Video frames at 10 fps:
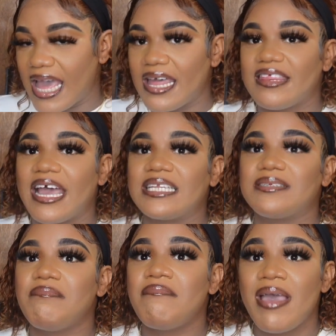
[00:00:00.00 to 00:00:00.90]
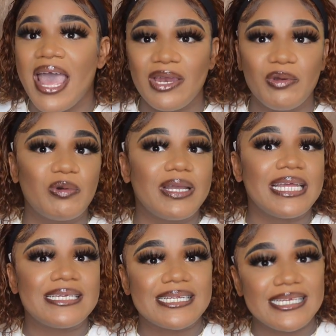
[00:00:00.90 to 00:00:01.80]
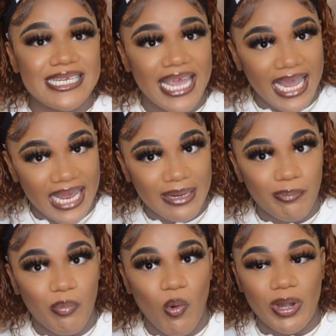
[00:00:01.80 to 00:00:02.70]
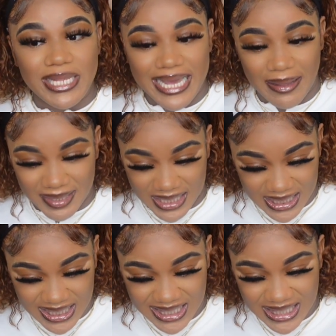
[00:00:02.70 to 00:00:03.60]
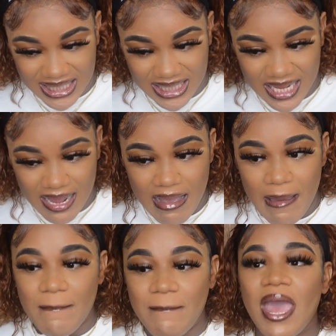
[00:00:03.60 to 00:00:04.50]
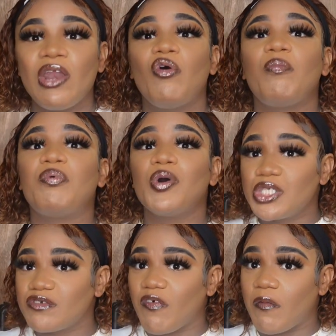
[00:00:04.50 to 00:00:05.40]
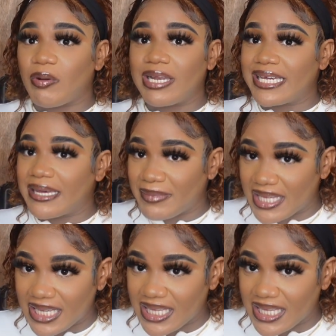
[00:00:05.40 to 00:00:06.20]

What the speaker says: that men who entertain polygamy, men who push for polygamy,